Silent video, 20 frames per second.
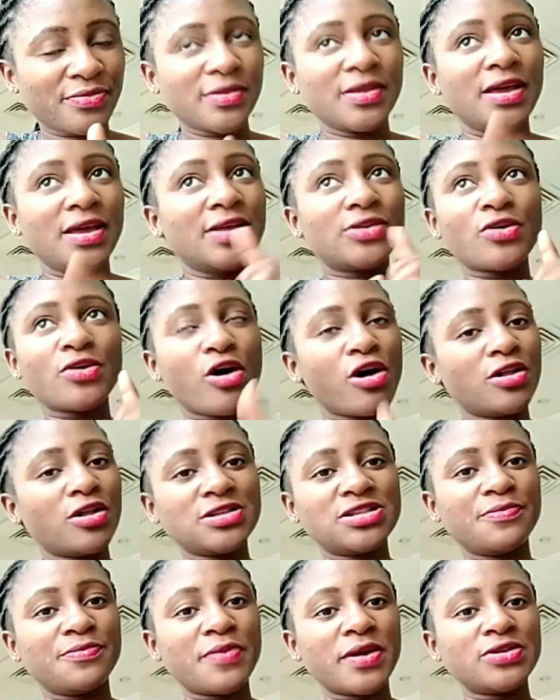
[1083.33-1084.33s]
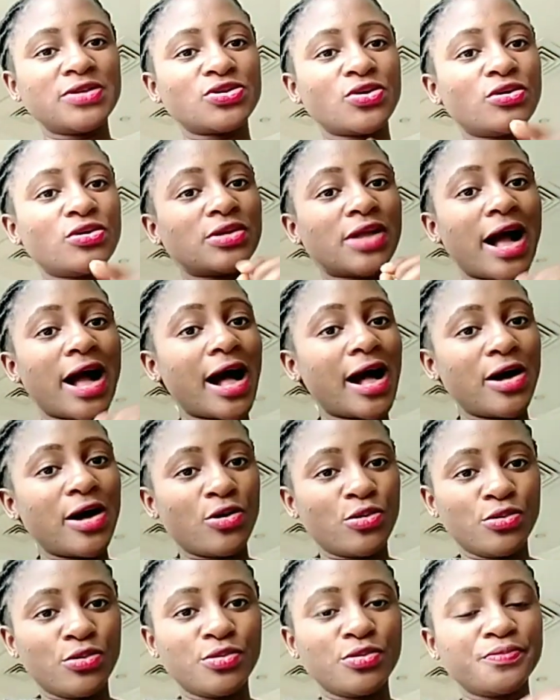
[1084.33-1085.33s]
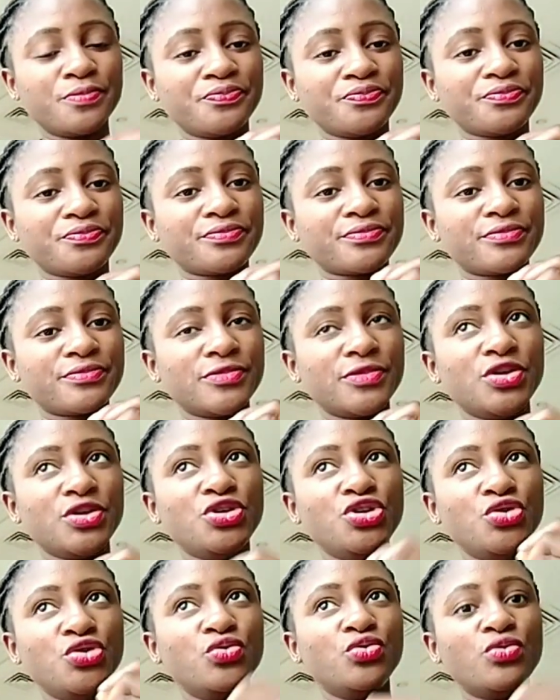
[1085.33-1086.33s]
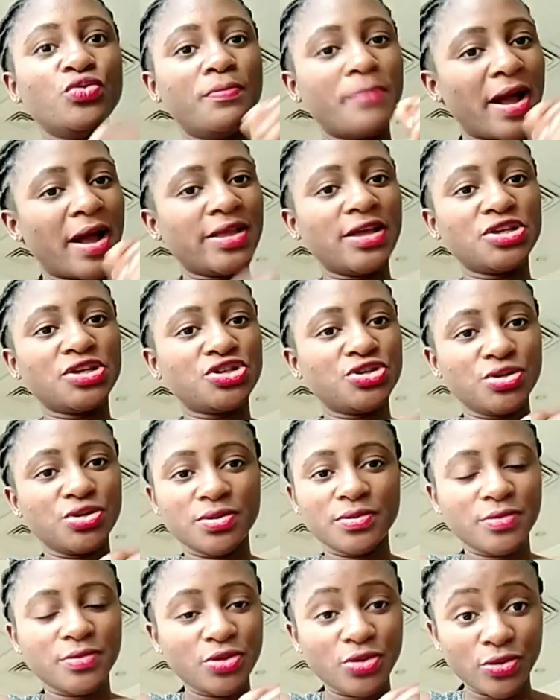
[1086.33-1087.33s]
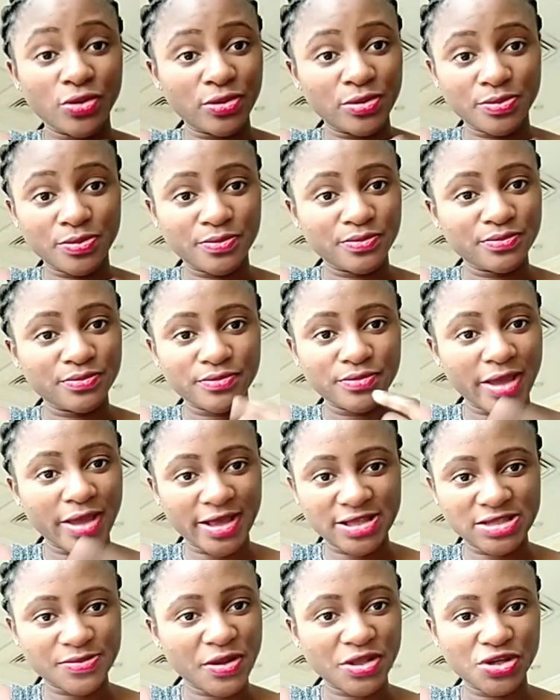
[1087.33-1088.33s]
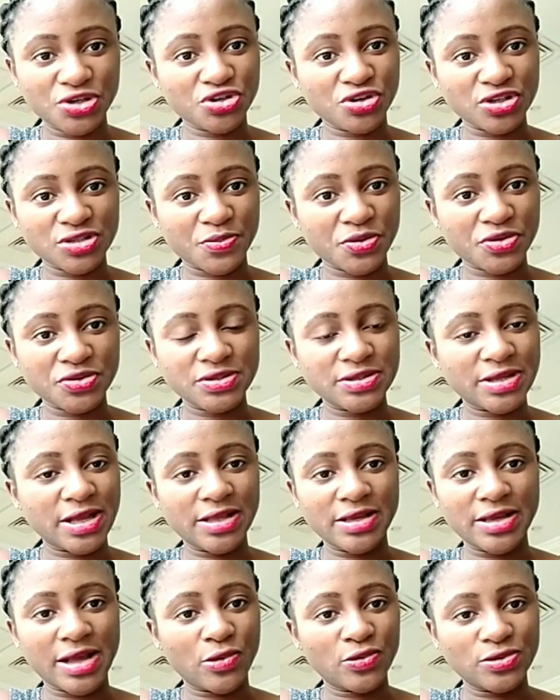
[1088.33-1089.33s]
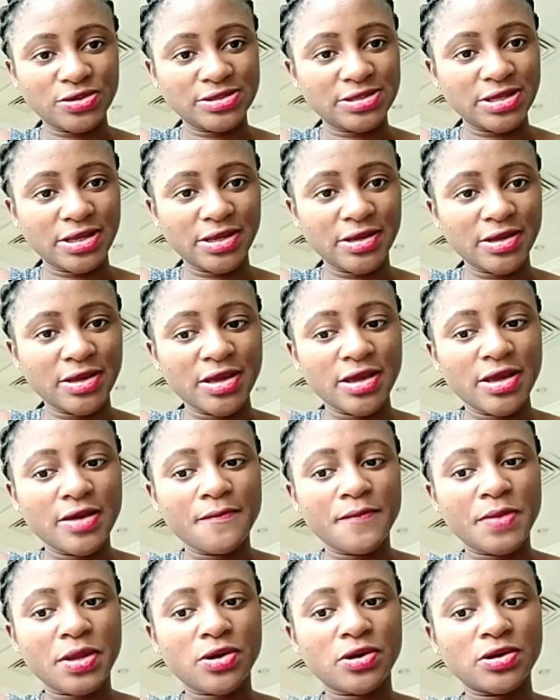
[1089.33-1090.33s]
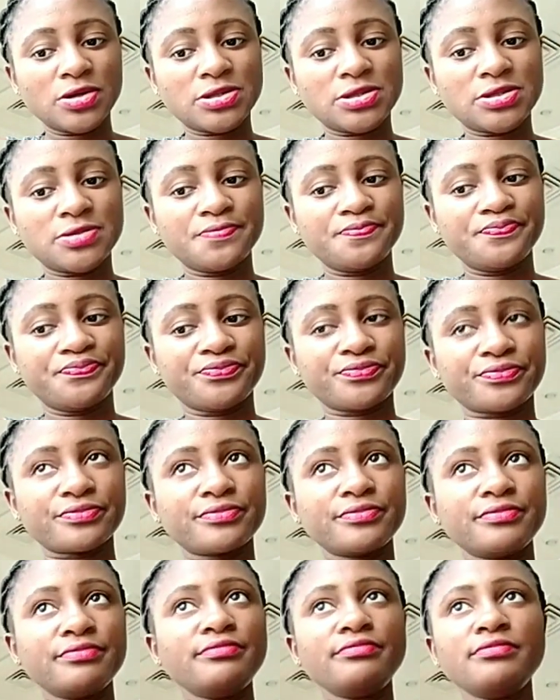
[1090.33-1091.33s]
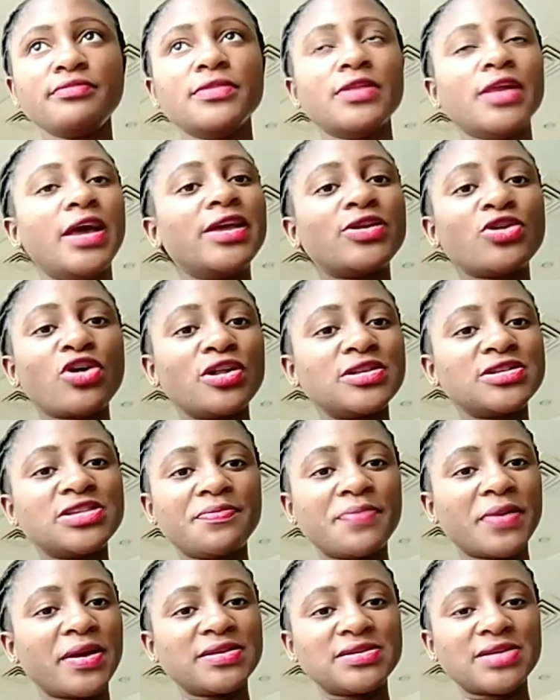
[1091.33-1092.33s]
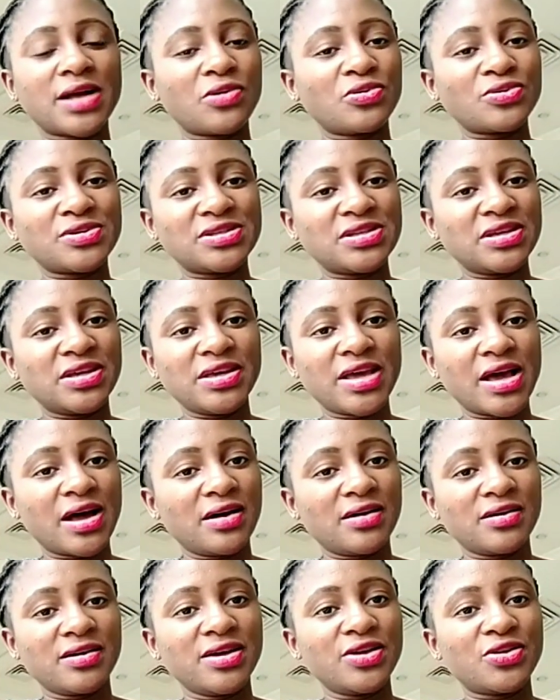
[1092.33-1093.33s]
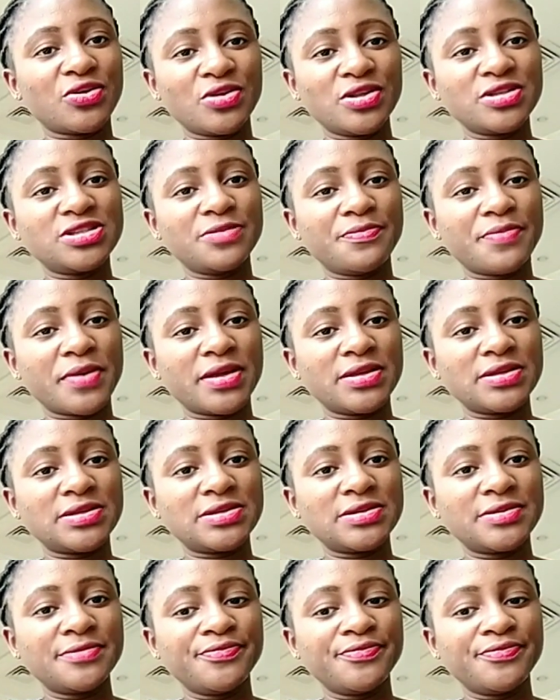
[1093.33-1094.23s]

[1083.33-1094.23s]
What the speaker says: it all depends on how you manage your expenditures personally, I would say. Because it all depends, I would say. Yeah, it all depends.